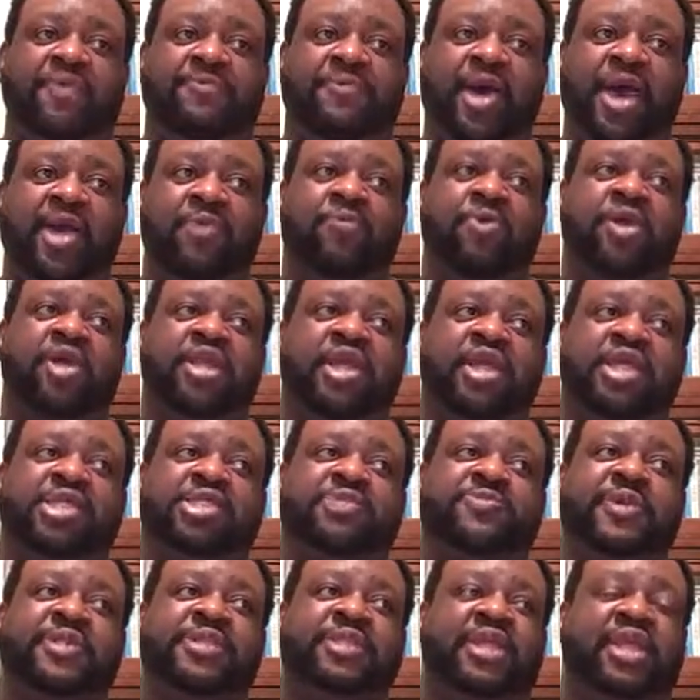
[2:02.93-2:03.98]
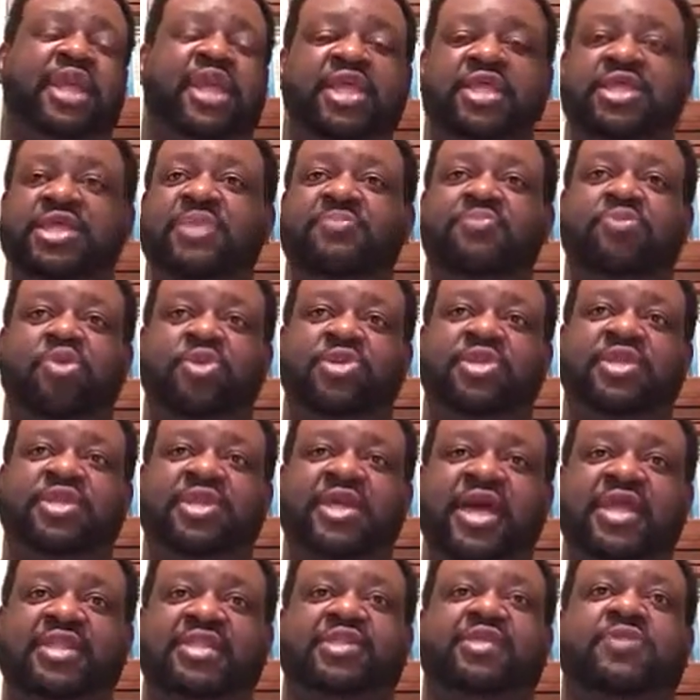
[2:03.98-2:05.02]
if I went in expecting anything more than that,